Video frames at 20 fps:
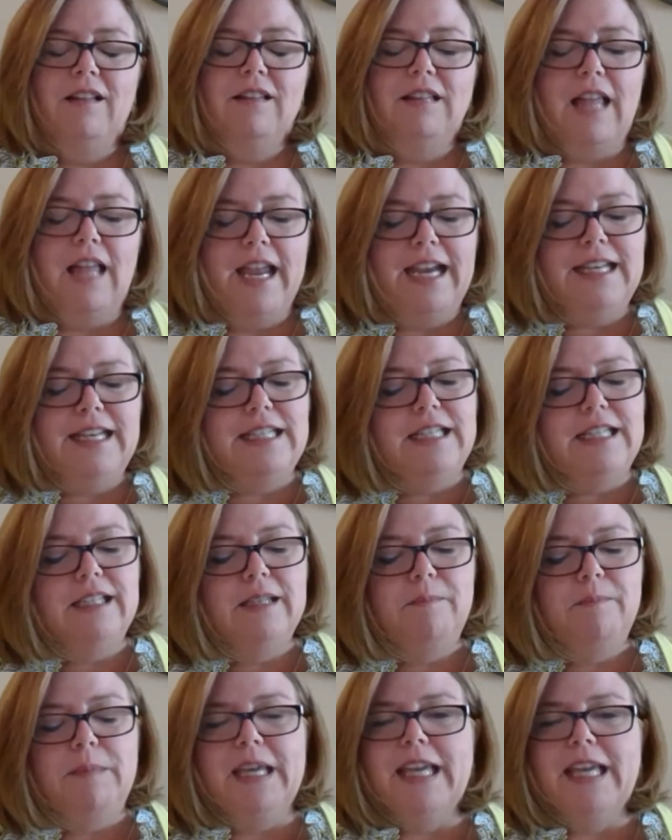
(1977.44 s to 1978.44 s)

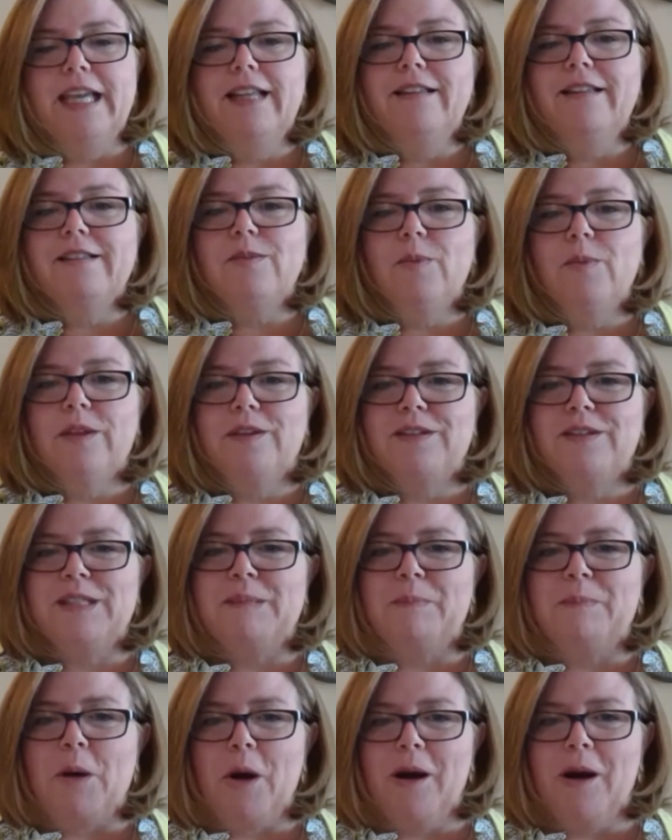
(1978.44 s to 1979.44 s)
Light begins with a
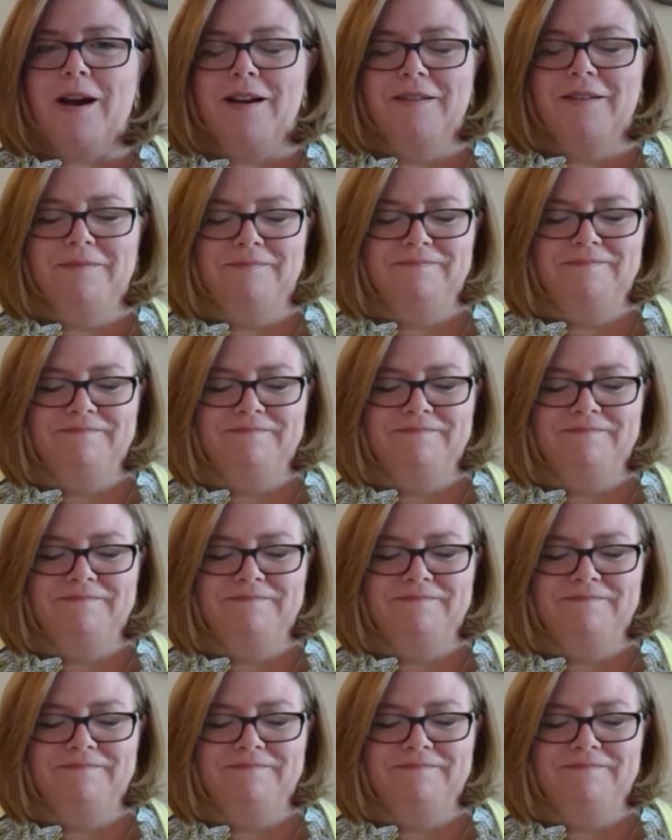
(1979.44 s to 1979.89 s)
spark.